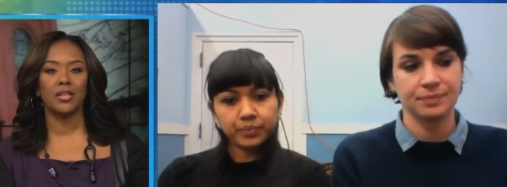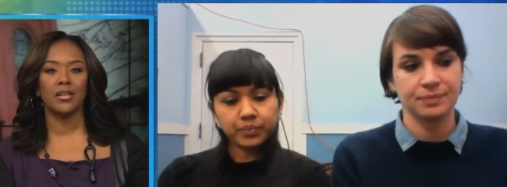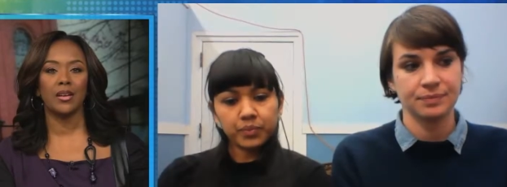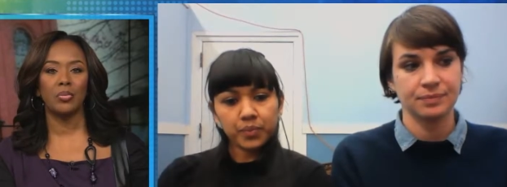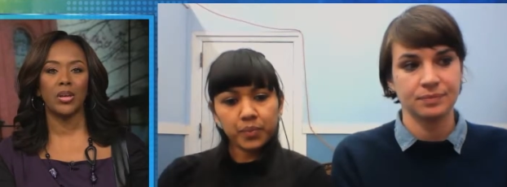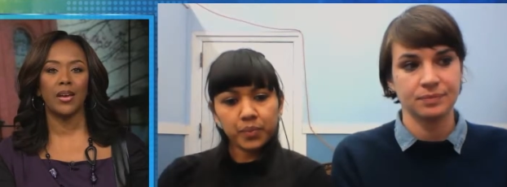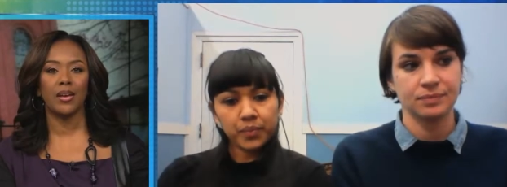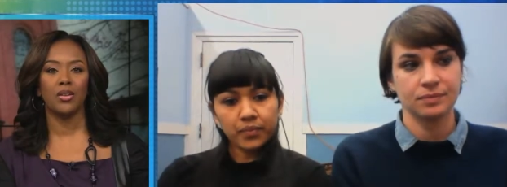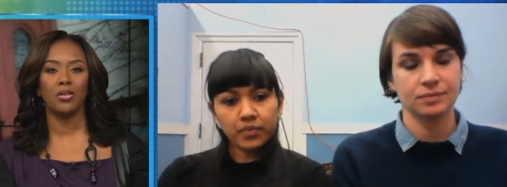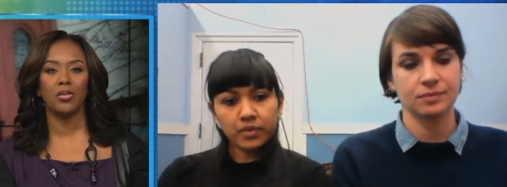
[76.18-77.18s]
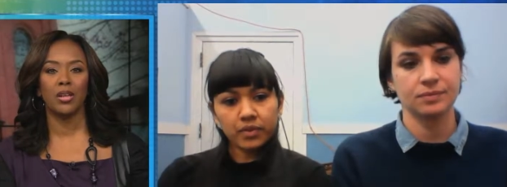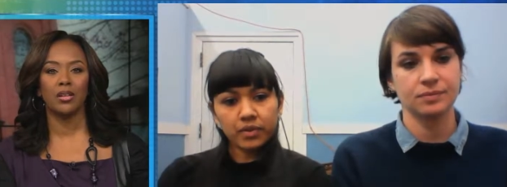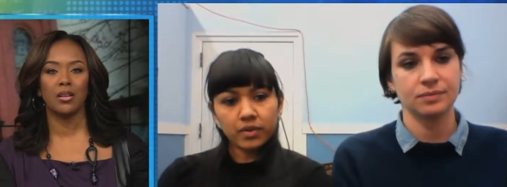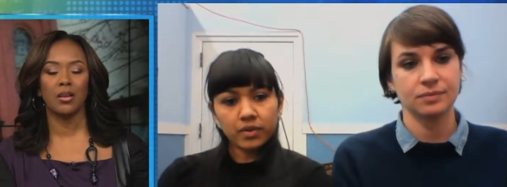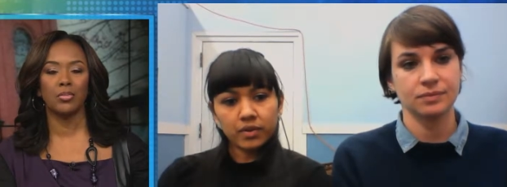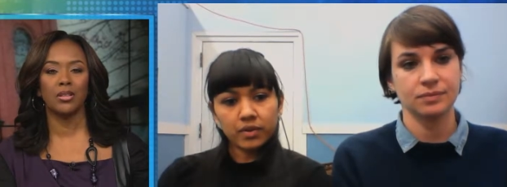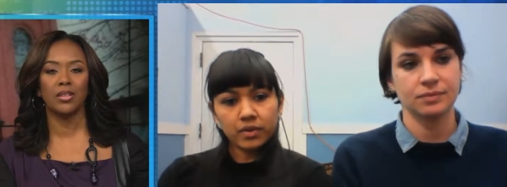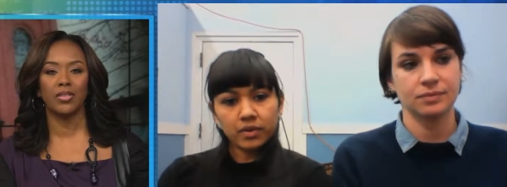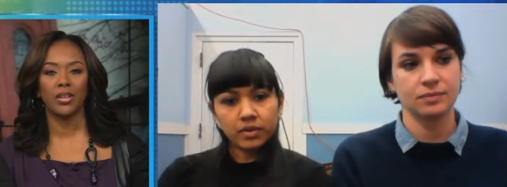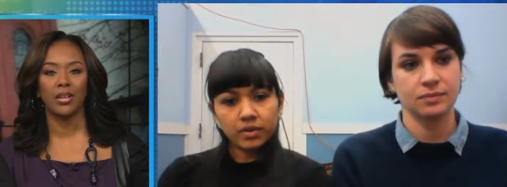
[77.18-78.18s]
Speaker 1: tell me how you ended up
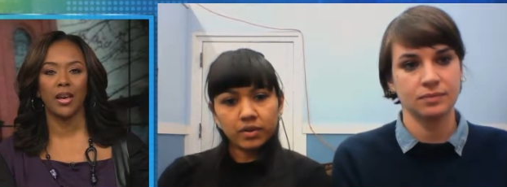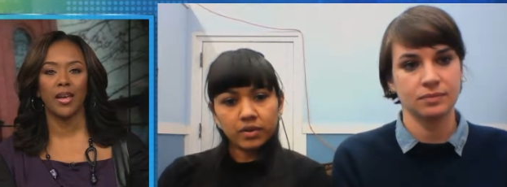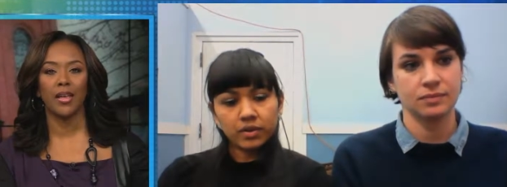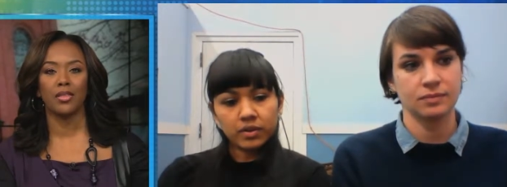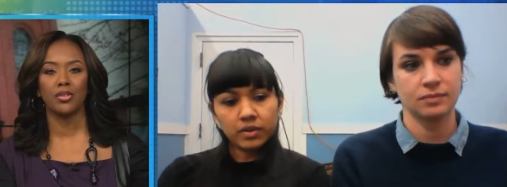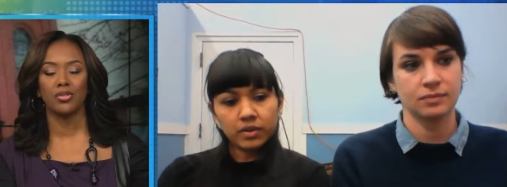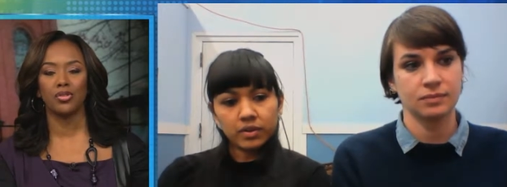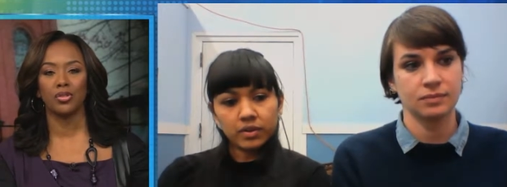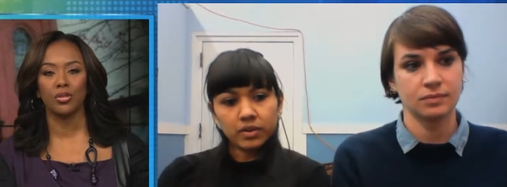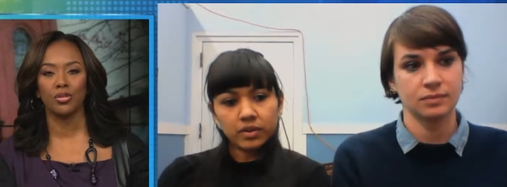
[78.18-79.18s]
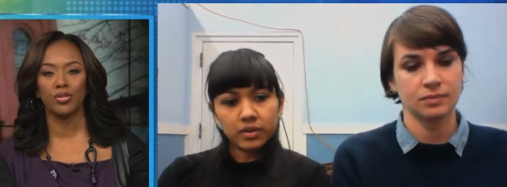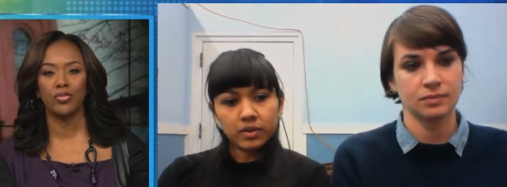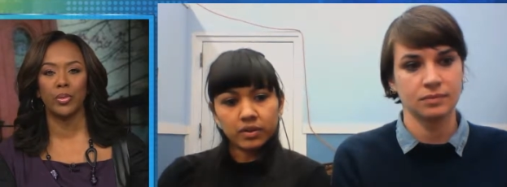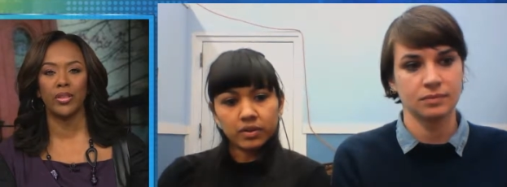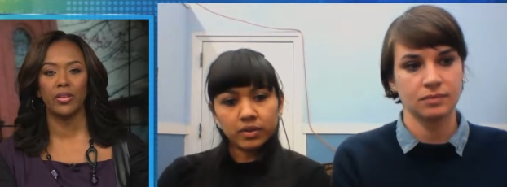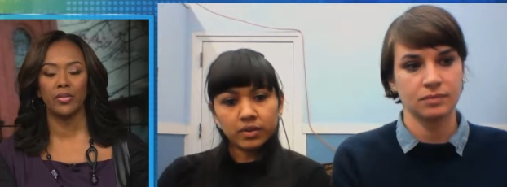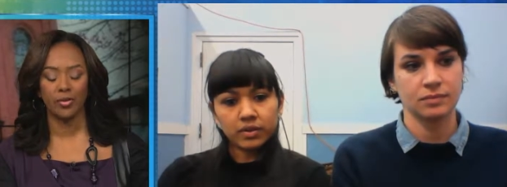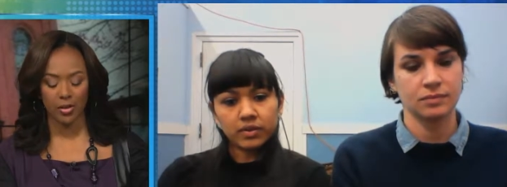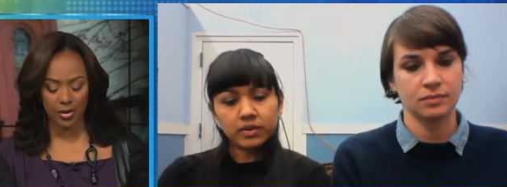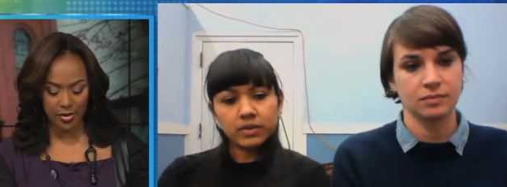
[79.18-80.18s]
living at this church. You've been there for,
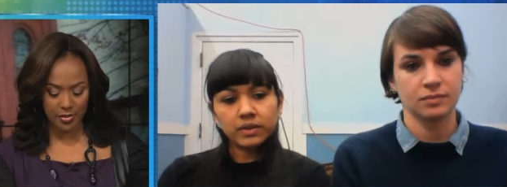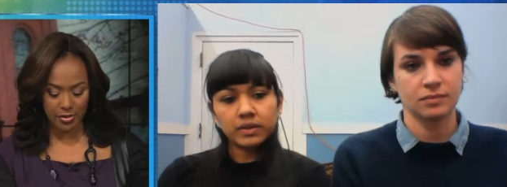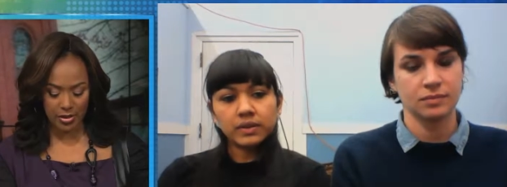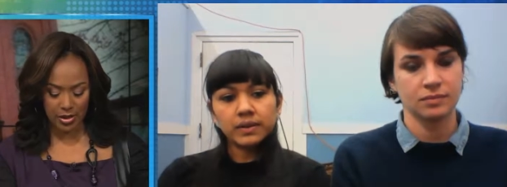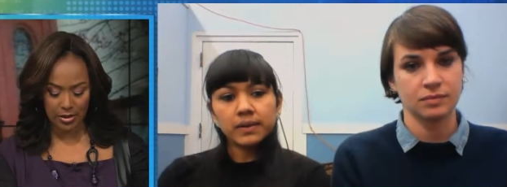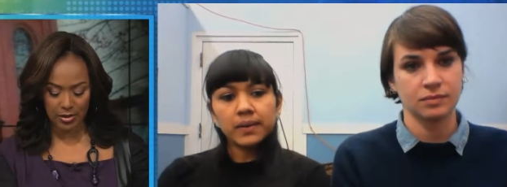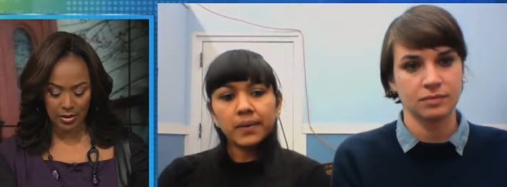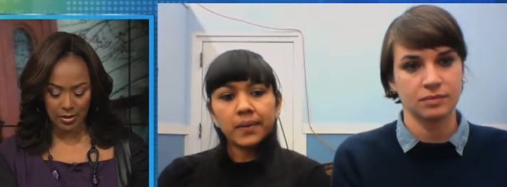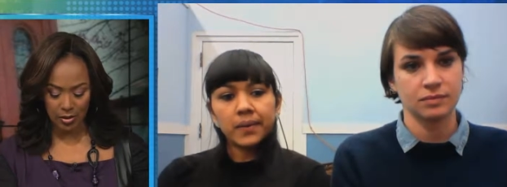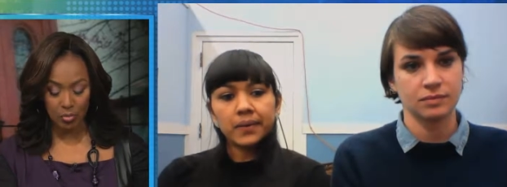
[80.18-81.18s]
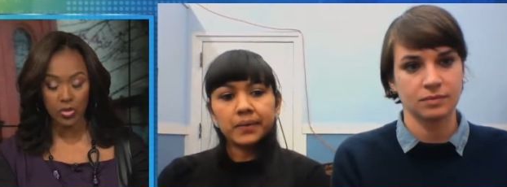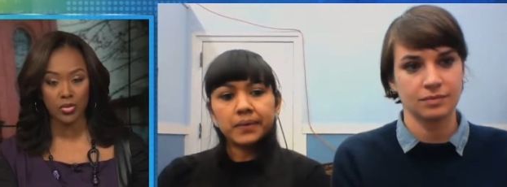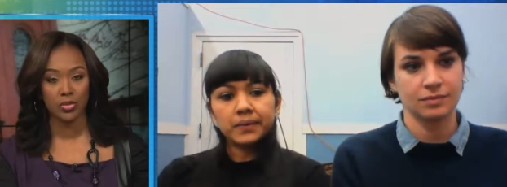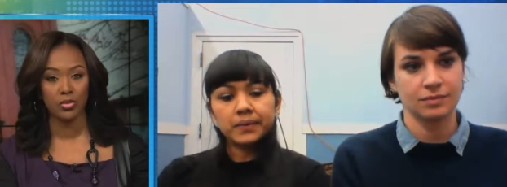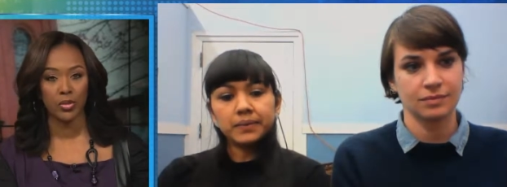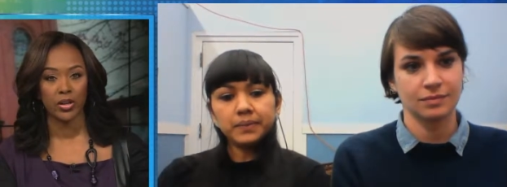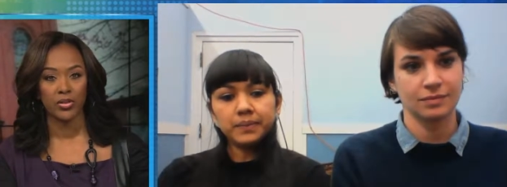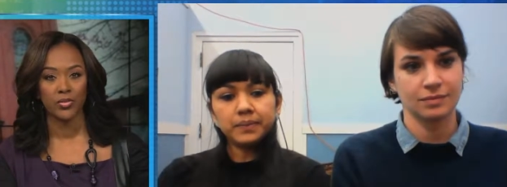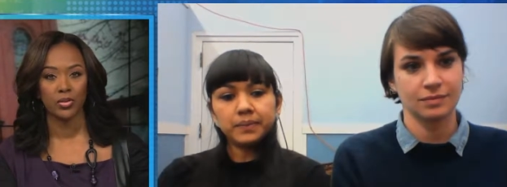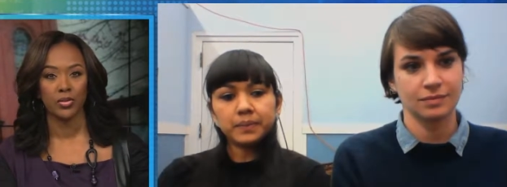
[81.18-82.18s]
I understand it, almost two months,
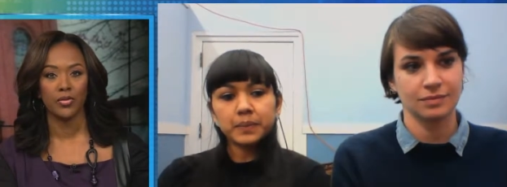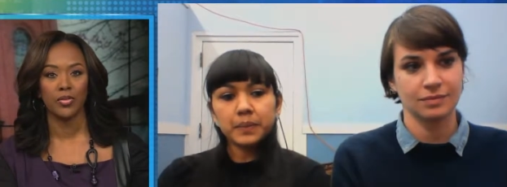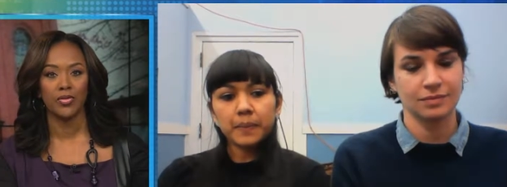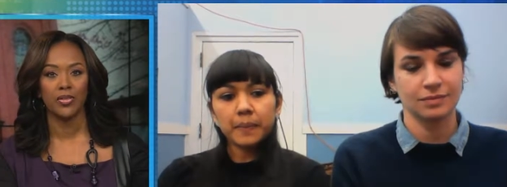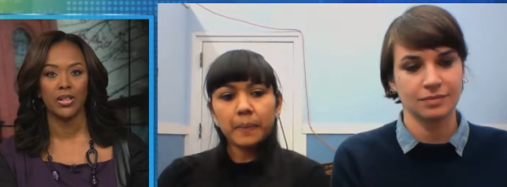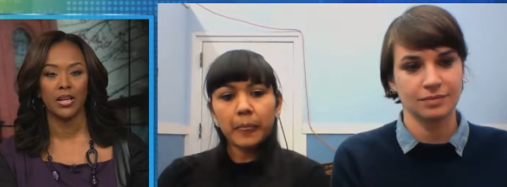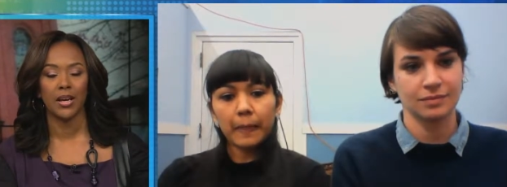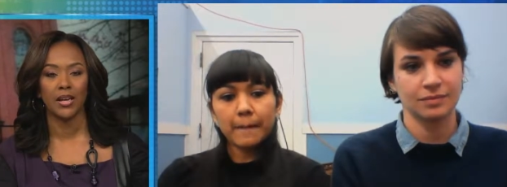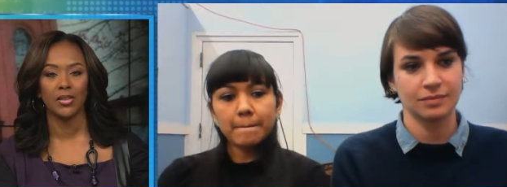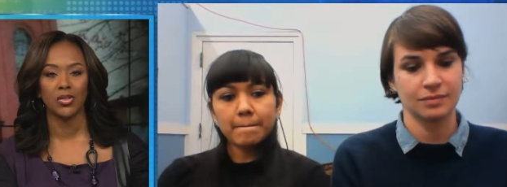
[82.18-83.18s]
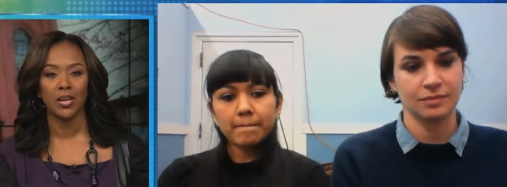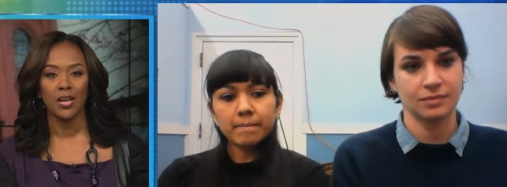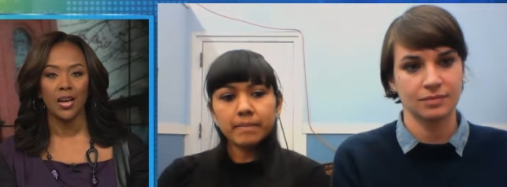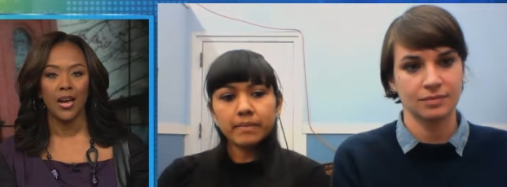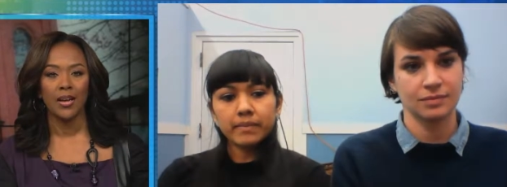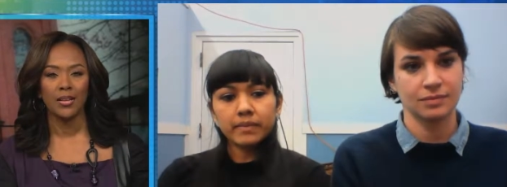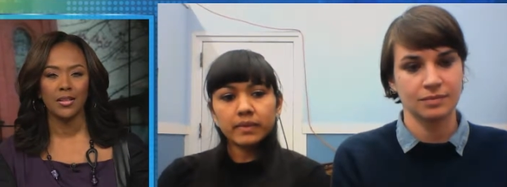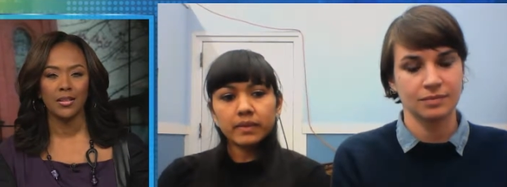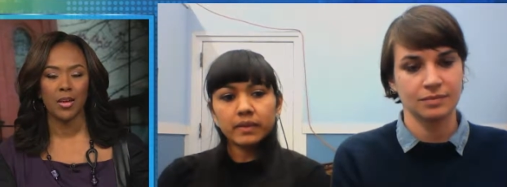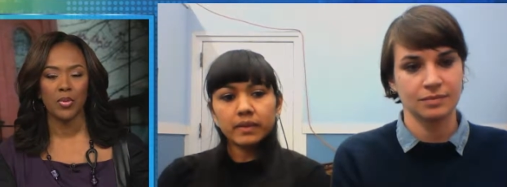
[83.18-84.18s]
for 50 days. How did this
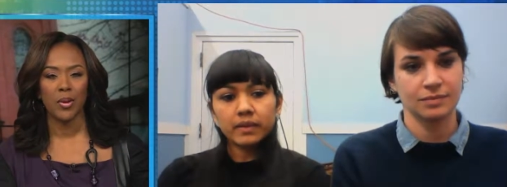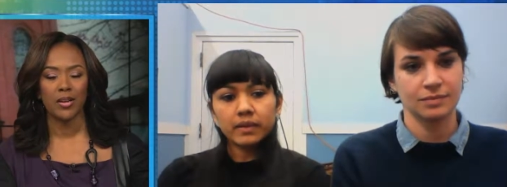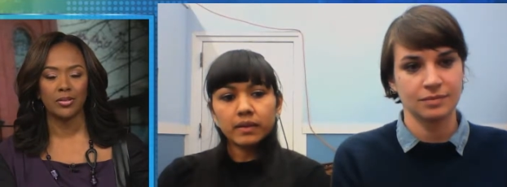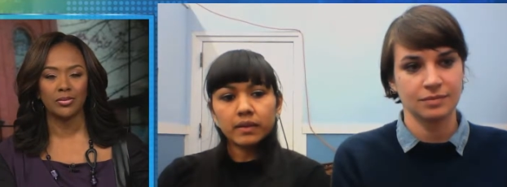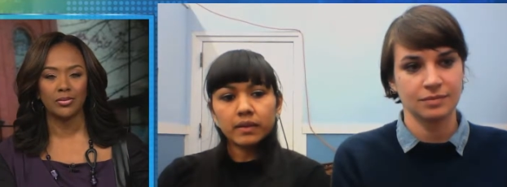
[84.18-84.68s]
come about?